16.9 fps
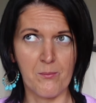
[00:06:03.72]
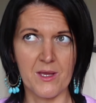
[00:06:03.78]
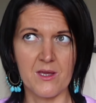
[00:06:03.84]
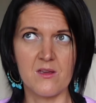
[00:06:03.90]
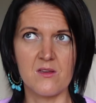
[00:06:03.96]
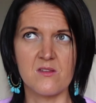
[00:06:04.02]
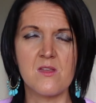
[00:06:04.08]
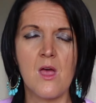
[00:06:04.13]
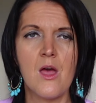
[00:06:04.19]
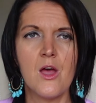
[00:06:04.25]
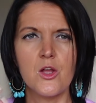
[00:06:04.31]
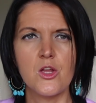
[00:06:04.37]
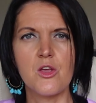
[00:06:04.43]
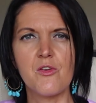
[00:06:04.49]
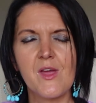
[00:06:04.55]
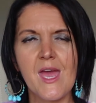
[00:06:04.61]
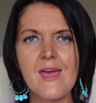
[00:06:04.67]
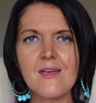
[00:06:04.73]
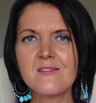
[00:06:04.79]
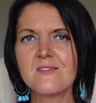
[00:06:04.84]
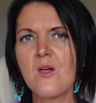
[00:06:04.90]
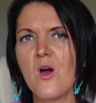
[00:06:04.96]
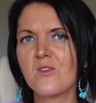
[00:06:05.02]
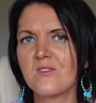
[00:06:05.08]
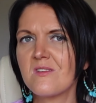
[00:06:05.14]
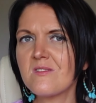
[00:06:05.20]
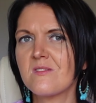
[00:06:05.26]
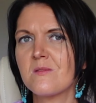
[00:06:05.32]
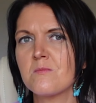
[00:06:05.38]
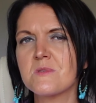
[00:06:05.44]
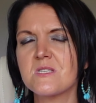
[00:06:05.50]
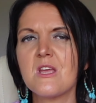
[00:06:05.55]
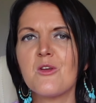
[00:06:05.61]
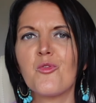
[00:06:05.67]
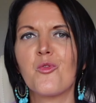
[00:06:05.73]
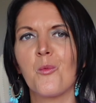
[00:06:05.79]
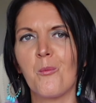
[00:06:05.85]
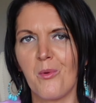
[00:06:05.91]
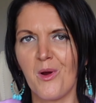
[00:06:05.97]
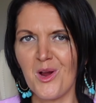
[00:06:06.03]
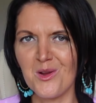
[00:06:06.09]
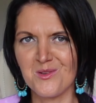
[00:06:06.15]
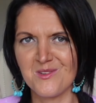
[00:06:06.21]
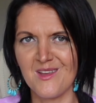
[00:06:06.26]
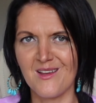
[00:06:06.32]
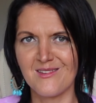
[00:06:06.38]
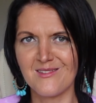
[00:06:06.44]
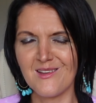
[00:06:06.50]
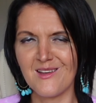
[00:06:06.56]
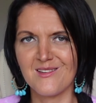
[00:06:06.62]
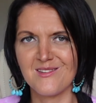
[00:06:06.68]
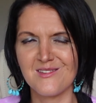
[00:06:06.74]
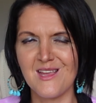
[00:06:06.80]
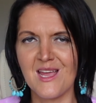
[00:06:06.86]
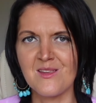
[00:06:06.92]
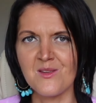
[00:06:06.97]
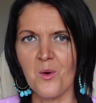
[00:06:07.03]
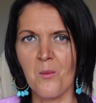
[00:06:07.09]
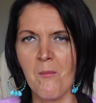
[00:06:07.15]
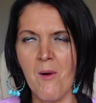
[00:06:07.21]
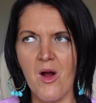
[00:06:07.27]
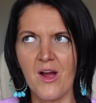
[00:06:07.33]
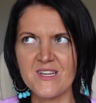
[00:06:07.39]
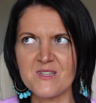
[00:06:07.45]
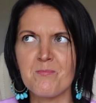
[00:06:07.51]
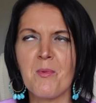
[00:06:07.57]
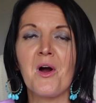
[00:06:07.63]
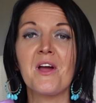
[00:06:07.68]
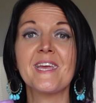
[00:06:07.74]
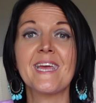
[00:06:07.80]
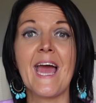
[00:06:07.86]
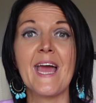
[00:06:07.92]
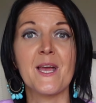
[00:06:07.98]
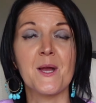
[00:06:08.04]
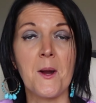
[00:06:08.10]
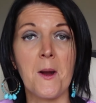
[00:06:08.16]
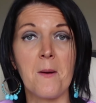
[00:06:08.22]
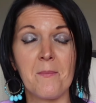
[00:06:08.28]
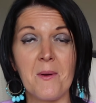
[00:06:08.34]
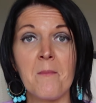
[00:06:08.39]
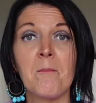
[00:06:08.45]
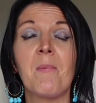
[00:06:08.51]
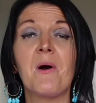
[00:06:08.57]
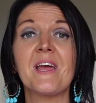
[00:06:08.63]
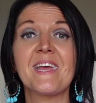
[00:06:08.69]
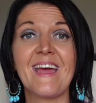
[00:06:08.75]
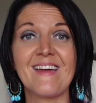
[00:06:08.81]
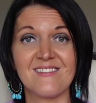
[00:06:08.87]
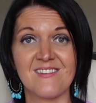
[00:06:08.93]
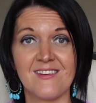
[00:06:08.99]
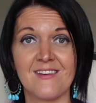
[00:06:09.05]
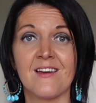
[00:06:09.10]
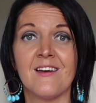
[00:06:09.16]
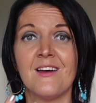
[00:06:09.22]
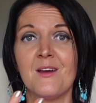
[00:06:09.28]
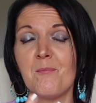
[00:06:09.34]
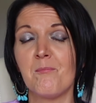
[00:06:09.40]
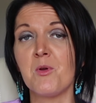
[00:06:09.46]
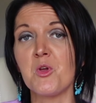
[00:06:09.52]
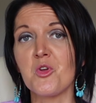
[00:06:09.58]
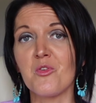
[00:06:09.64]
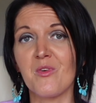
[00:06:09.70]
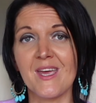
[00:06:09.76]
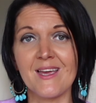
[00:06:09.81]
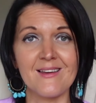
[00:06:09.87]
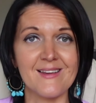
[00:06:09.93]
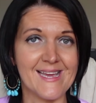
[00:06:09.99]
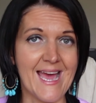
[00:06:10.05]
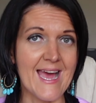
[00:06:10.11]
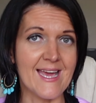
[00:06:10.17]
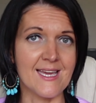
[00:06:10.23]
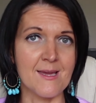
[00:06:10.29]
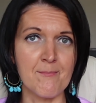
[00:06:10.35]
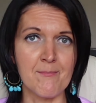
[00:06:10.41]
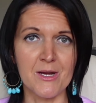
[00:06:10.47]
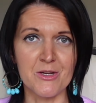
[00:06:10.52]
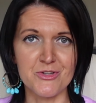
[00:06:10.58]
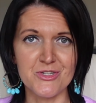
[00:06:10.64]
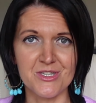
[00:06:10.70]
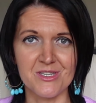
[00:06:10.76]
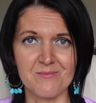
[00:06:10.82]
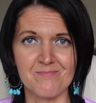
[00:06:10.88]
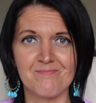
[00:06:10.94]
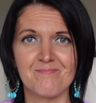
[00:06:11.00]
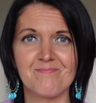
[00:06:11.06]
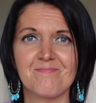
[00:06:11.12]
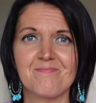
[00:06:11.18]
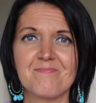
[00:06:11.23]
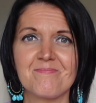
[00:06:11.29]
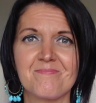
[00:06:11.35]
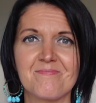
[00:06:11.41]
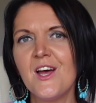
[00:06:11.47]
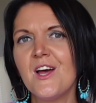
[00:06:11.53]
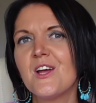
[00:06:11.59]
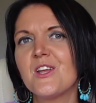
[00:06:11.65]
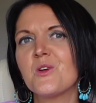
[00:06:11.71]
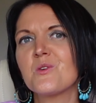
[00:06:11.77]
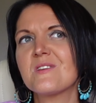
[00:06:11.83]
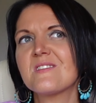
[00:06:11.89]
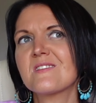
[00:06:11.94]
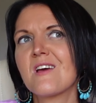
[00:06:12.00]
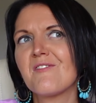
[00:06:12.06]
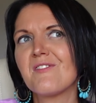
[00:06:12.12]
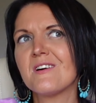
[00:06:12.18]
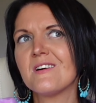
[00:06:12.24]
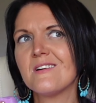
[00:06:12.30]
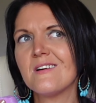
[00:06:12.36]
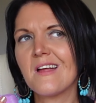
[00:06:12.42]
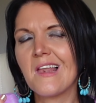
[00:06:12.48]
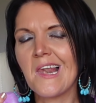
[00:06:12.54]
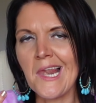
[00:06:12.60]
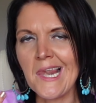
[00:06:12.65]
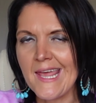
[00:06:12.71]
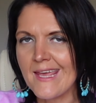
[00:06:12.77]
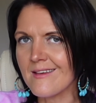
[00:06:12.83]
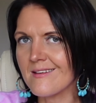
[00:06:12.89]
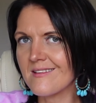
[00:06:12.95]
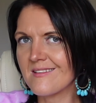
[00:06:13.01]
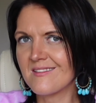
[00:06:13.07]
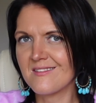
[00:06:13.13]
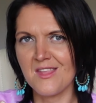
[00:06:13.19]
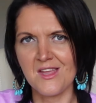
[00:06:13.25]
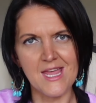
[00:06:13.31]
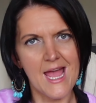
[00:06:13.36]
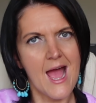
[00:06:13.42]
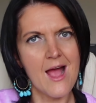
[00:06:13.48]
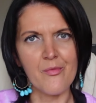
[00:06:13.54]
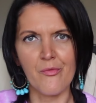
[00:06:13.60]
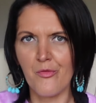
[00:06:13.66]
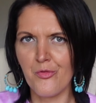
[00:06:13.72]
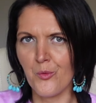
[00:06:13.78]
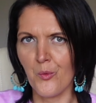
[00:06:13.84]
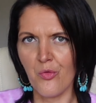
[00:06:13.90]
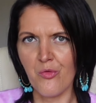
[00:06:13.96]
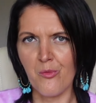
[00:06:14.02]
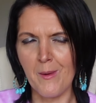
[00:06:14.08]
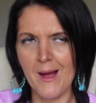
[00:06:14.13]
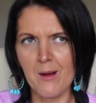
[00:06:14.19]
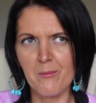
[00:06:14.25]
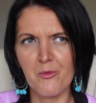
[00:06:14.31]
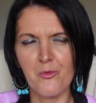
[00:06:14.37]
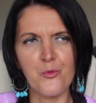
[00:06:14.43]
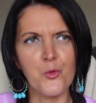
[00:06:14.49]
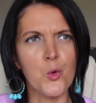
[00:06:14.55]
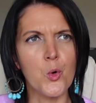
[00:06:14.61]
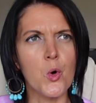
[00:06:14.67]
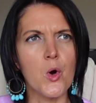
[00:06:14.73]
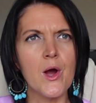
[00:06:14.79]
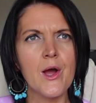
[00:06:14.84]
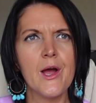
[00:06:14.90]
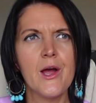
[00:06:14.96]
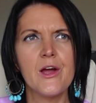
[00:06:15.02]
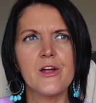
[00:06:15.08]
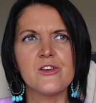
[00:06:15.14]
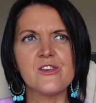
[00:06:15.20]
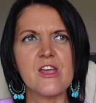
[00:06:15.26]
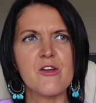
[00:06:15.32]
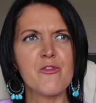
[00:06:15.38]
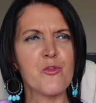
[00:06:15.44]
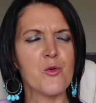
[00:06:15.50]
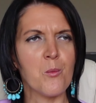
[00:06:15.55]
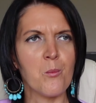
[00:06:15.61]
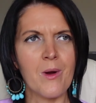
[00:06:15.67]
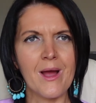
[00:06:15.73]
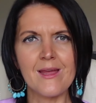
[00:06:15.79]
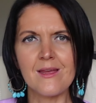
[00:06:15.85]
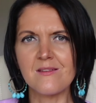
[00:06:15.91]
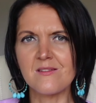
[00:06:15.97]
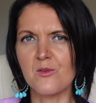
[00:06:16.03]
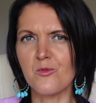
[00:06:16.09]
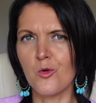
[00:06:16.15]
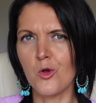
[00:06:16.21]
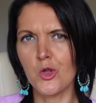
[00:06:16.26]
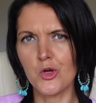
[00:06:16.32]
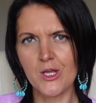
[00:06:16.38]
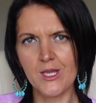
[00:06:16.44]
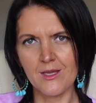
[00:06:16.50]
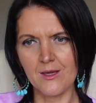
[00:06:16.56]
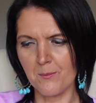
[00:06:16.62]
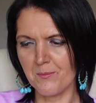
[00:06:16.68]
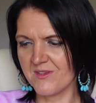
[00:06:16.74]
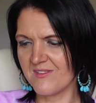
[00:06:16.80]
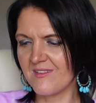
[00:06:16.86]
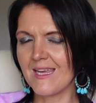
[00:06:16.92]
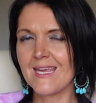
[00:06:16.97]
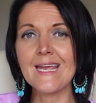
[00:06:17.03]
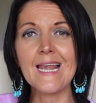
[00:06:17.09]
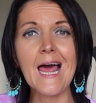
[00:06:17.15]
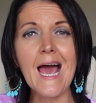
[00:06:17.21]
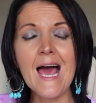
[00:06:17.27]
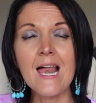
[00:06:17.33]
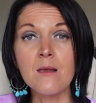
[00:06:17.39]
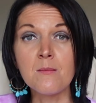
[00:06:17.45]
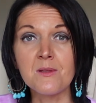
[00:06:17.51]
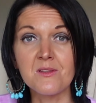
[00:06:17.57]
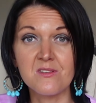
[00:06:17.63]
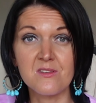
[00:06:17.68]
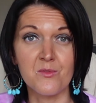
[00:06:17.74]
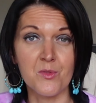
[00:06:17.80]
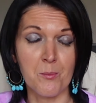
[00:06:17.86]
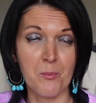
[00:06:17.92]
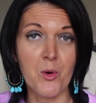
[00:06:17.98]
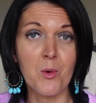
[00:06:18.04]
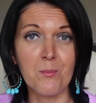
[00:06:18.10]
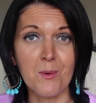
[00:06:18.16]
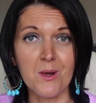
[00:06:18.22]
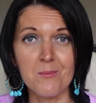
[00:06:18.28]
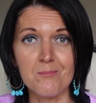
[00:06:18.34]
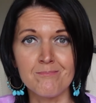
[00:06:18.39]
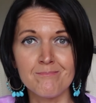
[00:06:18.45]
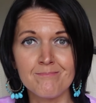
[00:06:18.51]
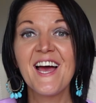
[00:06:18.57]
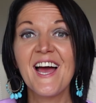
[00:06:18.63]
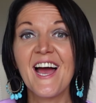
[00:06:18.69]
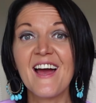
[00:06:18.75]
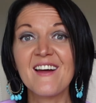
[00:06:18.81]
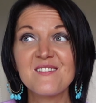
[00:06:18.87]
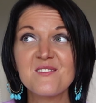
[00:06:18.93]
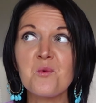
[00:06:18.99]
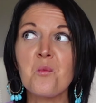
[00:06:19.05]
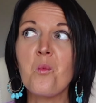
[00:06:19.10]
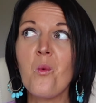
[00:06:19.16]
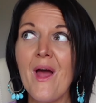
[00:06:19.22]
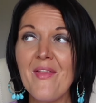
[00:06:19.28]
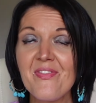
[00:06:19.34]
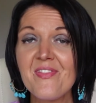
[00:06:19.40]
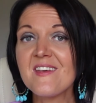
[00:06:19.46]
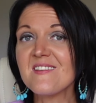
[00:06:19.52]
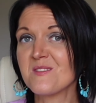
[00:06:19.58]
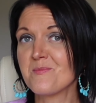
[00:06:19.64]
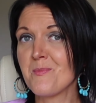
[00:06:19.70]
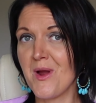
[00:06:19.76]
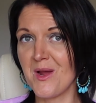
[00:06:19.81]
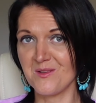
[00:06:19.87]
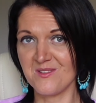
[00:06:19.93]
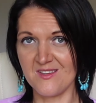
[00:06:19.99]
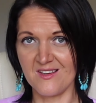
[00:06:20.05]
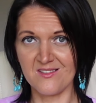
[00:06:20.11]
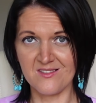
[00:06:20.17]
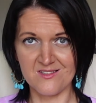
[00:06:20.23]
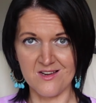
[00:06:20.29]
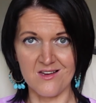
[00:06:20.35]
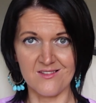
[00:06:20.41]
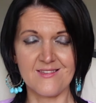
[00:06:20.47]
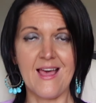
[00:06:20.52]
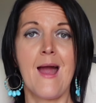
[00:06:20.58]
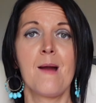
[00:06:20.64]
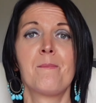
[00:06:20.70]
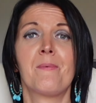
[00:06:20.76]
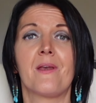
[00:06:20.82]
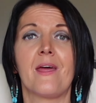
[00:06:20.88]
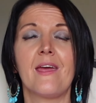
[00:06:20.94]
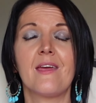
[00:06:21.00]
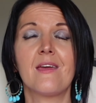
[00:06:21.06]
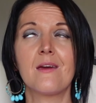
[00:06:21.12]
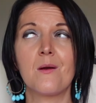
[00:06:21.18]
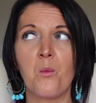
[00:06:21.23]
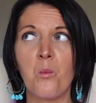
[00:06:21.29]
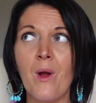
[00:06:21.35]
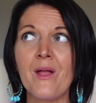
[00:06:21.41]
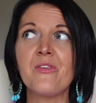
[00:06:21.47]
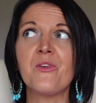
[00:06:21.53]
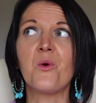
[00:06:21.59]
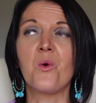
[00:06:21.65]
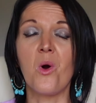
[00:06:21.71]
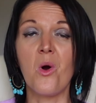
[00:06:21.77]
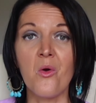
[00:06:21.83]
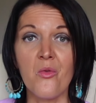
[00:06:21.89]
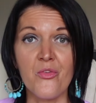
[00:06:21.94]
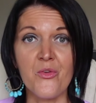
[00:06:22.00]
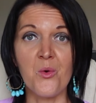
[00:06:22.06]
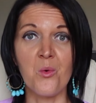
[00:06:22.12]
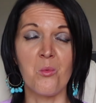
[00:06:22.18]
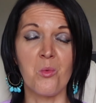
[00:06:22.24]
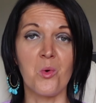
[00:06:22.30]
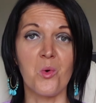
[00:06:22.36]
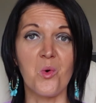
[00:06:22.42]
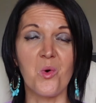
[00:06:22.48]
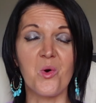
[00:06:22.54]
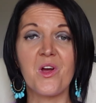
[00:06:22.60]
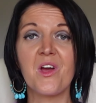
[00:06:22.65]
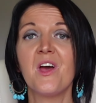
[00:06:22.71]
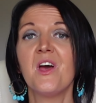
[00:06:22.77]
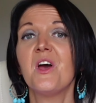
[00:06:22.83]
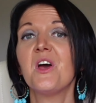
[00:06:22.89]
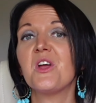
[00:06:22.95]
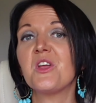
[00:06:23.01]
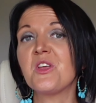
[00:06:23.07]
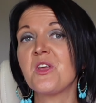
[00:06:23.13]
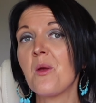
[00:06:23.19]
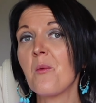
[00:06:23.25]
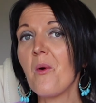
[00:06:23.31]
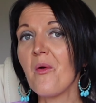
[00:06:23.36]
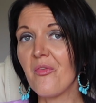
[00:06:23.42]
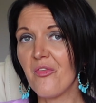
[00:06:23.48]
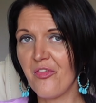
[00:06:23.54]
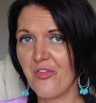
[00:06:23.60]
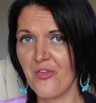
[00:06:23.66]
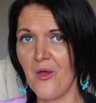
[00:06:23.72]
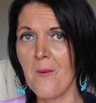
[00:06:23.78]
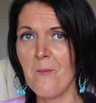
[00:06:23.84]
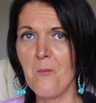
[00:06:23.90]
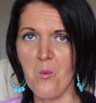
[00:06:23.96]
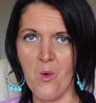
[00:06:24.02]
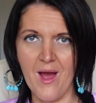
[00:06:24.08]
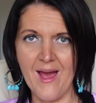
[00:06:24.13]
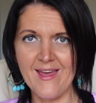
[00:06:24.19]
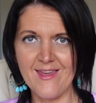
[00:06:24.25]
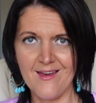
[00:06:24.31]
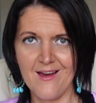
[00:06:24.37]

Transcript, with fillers: because you kick-started some different processes in your mind by getting up and by getting moving and getting in motion. You'll discover links that you haven't thought about before, different ways of looking at particular elements of the problem. And when this process starts happening, when you're on your walk, you want some way